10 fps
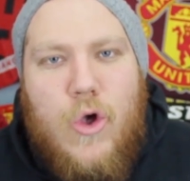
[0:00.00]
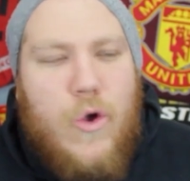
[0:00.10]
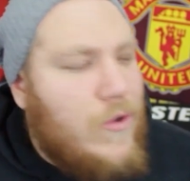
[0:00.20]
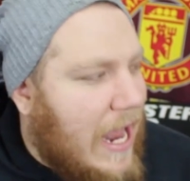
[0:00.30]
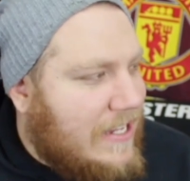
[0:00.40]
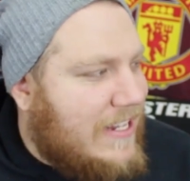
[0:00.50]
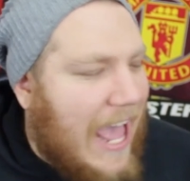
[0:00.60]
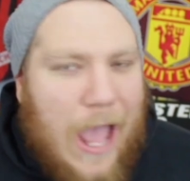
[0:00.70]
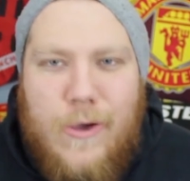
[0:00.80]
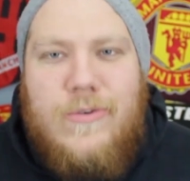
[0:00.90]
Who does
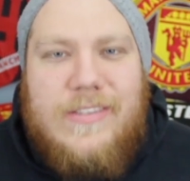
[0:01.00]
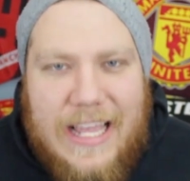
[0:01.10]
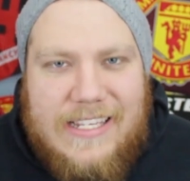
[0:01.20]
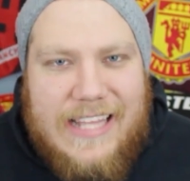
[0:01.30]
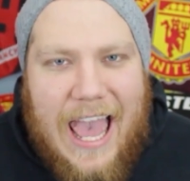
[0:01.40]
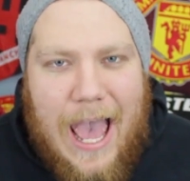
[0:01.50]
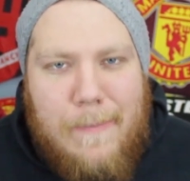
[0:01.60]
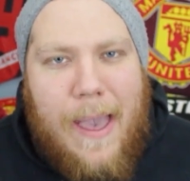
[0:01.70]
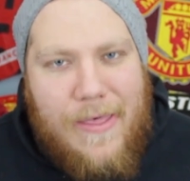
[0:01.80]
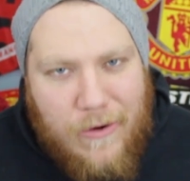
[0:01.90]
that? Who says that
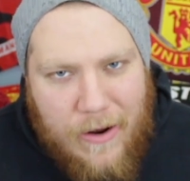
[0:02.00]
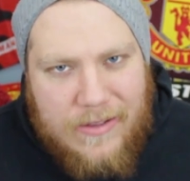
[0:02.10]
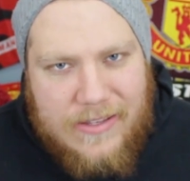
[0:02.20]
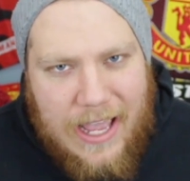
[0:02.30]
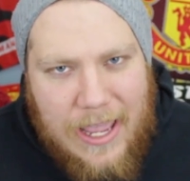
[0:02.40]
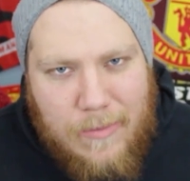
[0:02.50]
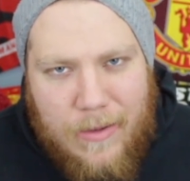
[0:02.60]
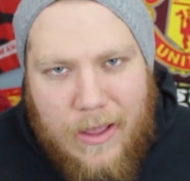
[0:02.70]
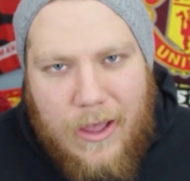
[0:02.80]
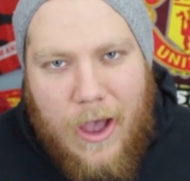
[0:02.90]
about their own team?
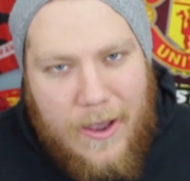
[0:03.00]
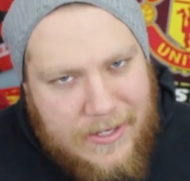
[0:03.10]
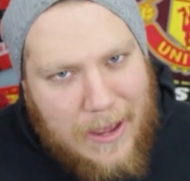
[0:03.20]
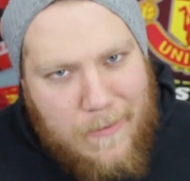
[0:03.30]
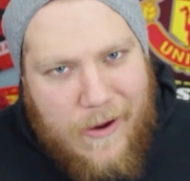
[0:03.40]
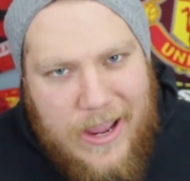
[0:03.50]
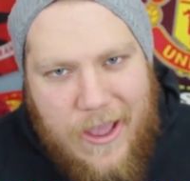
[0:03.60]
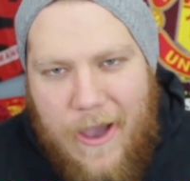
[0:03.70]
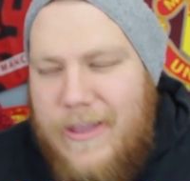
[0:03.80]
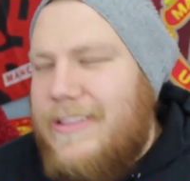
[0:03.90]
Jose
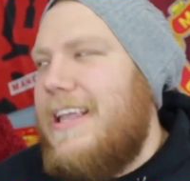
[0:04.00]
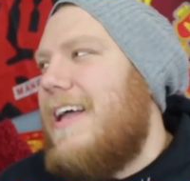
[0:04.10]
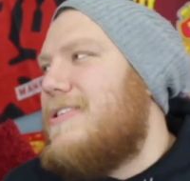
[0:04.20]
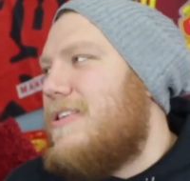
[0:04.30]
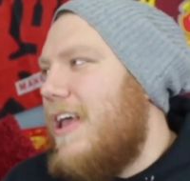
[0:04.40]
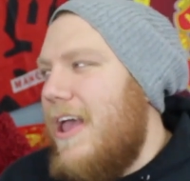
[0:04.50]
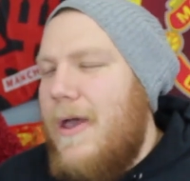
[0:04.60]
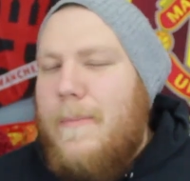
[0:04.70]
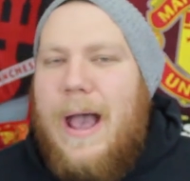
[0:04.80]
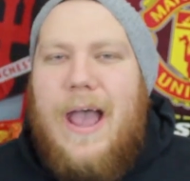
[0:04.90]
Mourinho does,
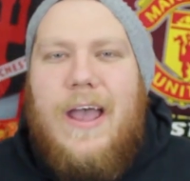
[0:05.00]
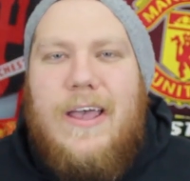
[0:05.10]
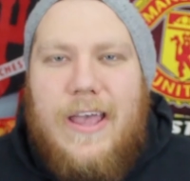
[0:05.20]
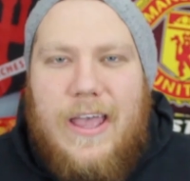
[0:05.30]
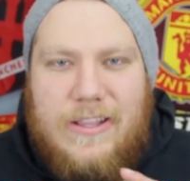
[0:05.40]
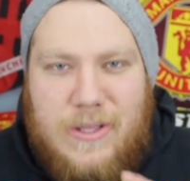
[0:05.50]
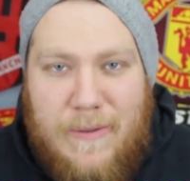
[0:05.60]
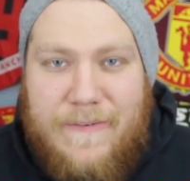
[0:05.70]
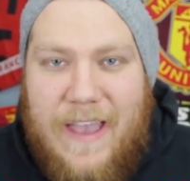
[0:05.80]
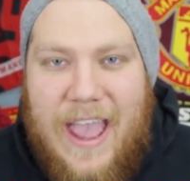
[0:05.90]
but To
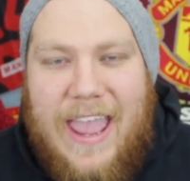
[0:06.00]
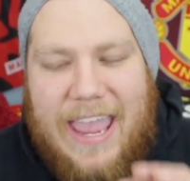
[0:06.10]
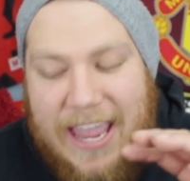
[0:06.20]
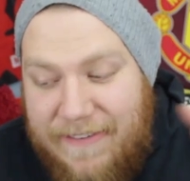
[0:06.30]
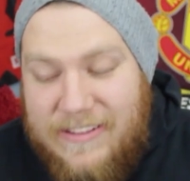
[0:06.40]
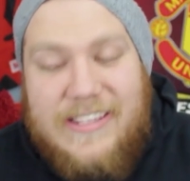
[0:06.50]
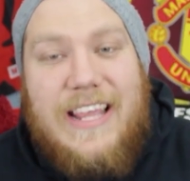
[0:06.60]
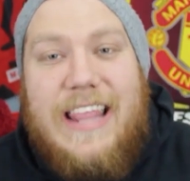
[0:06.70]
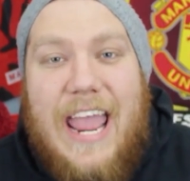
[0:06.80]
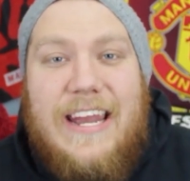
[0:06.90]
be fair, he even
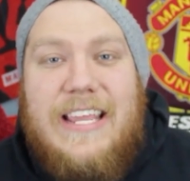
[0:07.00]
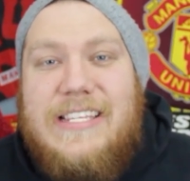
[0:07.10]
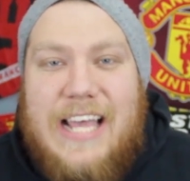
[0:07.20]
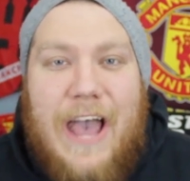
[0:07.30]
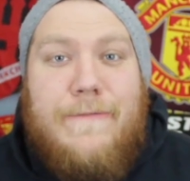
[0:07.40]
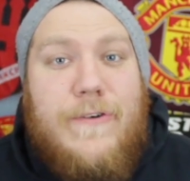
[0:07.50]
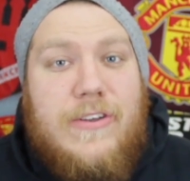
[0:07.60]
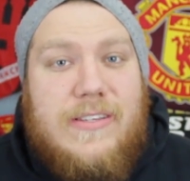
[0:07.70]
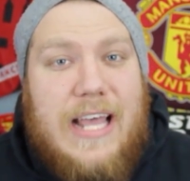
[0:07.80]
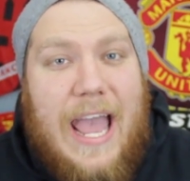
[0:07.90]
said that in his
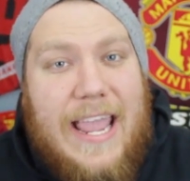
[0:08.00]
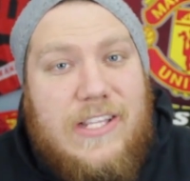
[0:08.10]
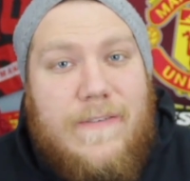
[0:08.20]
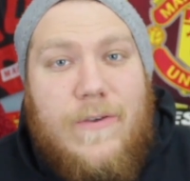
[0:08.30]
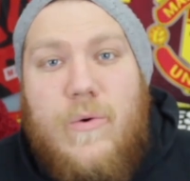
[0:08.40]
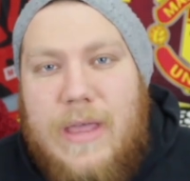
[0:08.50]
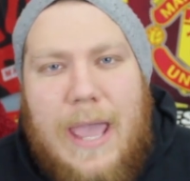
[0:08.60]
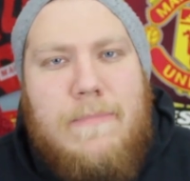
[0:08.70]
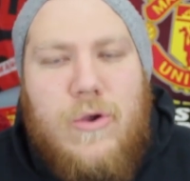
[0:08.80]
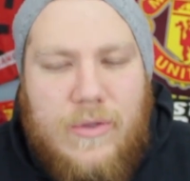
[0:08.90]
first interview with
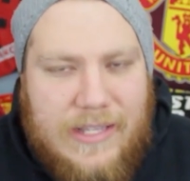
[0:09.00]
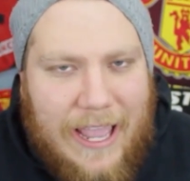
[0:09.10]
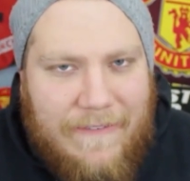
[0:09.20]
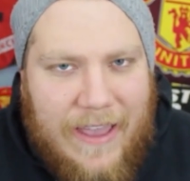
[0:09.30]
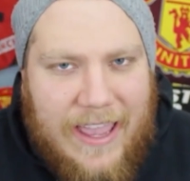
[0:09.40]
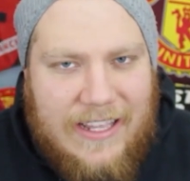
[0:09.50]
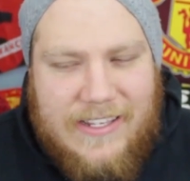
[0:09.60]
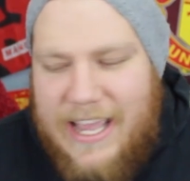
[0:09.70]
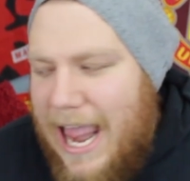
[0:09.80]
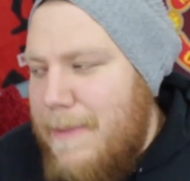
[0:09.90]
MUTV. He
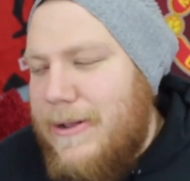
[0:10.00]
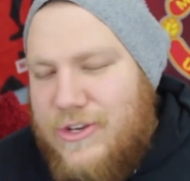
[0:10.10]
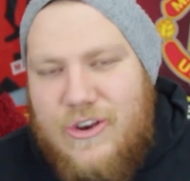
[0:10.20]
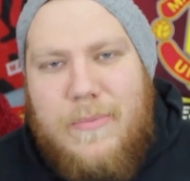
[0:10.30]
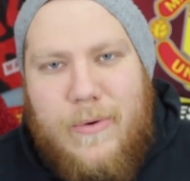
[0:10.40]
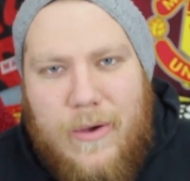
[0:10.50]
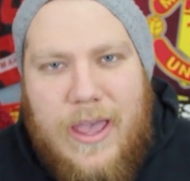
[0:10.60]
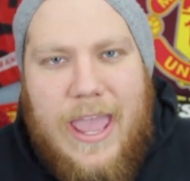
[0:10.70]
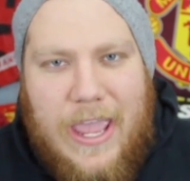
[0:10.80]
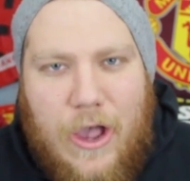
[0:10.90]
said how much trouble
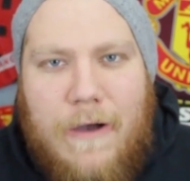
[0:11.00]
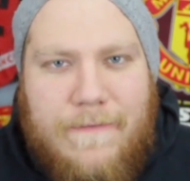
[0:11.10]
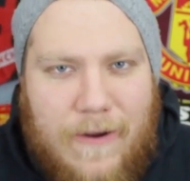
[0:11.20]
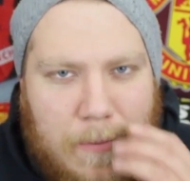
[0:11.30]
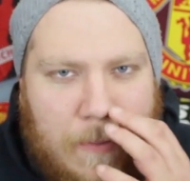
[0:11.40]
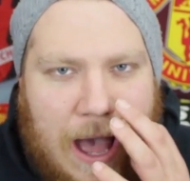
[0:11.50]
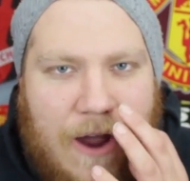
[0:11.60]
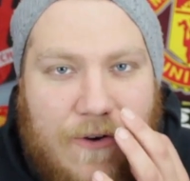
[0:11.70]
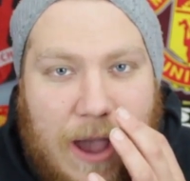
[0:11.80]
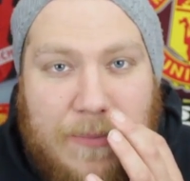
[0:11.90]
he got from
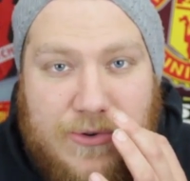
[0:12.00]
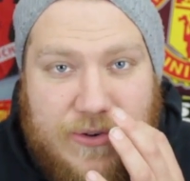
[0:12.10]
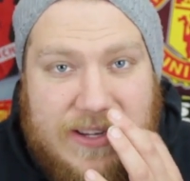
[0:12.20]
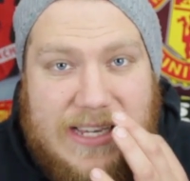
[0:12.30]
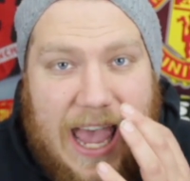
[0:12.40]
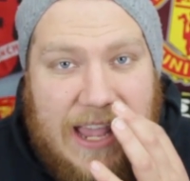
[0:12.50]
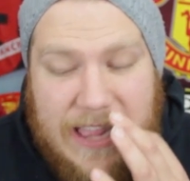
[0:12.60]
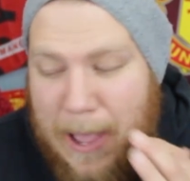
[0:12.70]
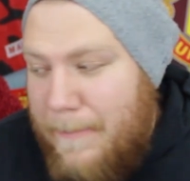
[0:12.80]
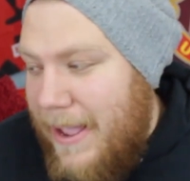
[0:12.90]
Real Madrid saying
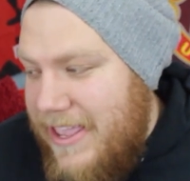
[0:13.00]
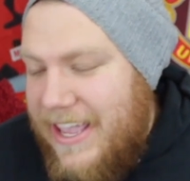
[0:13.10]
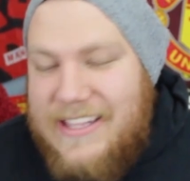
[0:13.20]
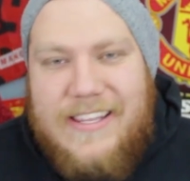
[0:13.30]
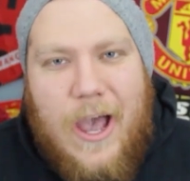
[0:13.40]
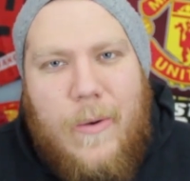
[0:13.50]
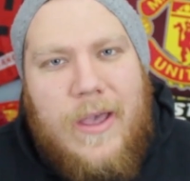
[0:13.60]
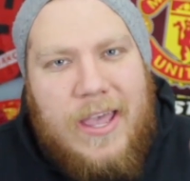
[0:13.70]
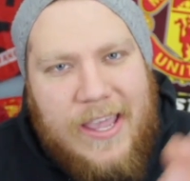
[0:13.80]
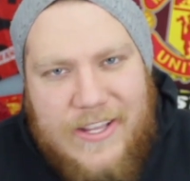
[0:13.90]
that. But you can tell
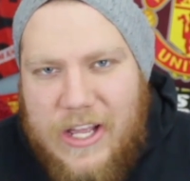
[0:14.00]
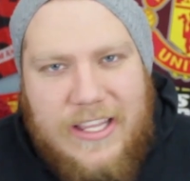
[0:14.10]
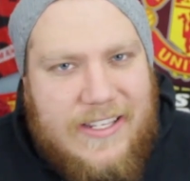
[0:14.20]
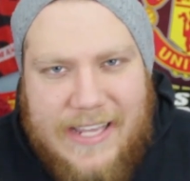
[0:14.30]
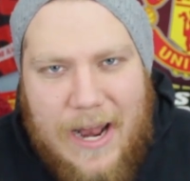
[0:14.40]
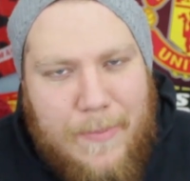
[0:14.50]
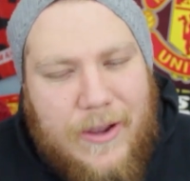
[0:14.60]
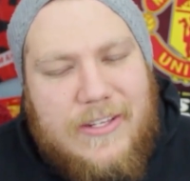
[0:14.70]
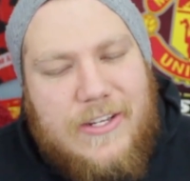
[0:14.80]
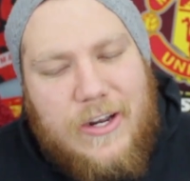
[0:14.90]
he's only said it
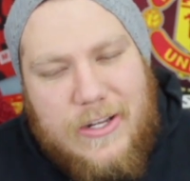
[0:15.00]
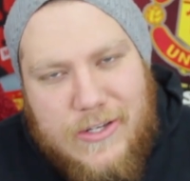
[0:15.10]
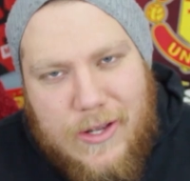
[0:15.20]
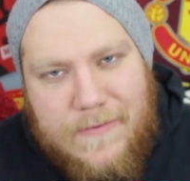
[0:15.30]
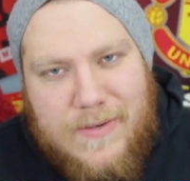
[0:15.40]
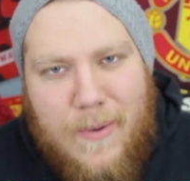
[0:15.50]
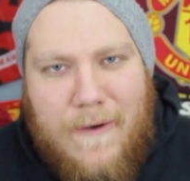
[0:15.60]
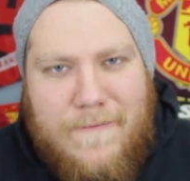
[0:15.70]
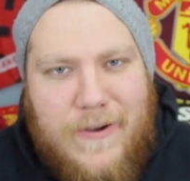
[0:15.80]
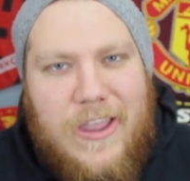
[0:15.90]
because he's got a soft
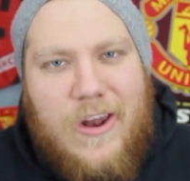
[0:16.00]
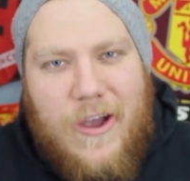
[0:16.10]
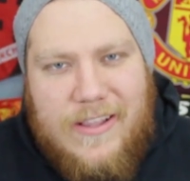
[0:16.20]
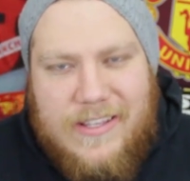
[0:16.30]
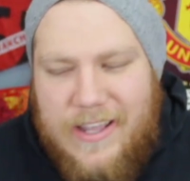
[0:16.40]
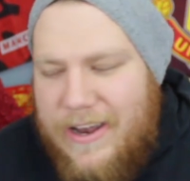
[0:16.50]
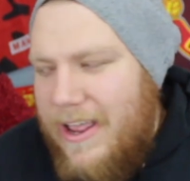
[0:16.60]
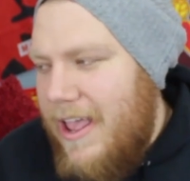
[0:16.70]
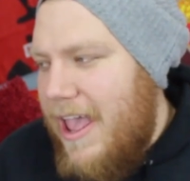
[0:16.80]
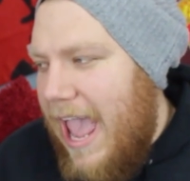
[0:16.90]
spot for United.
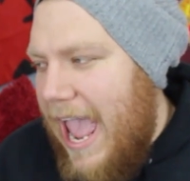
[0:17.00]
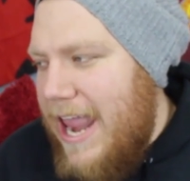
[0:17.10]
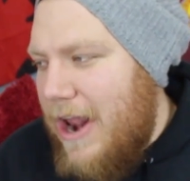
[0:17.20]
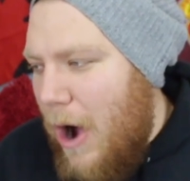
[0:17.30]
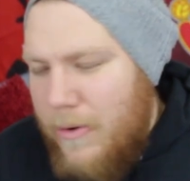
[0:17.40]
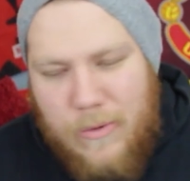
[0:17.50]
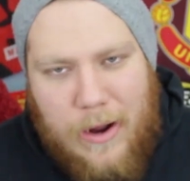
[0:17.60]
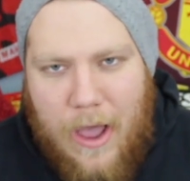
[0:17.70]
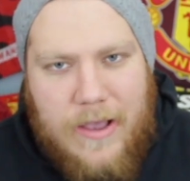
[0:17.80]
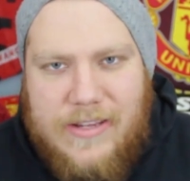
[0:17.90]
And I wouldn't
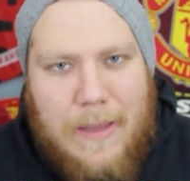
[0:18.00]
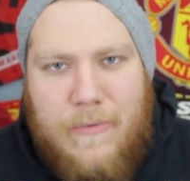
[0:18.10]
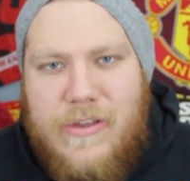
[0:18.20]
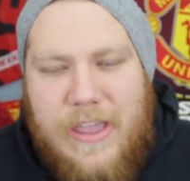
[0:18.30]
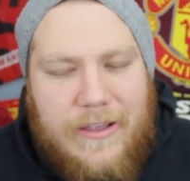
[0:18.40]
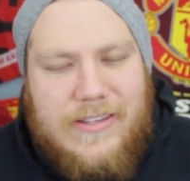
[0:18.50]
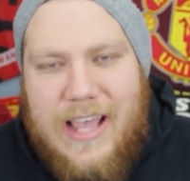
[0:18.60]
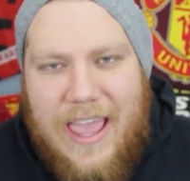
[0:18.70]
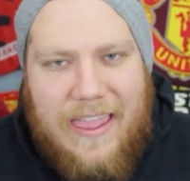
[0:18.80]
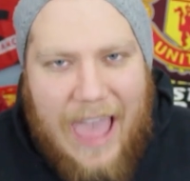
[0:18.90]
want Jose Mourinho
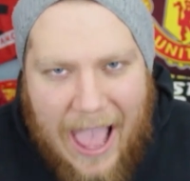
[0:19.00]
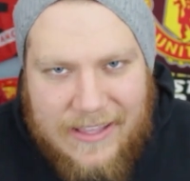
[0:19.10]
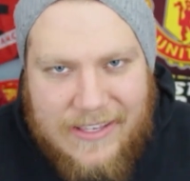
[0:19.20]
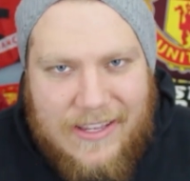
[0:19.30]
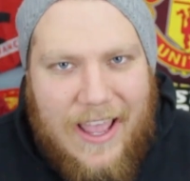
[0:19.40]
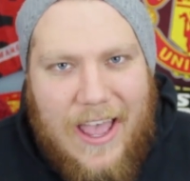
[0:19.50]
saying that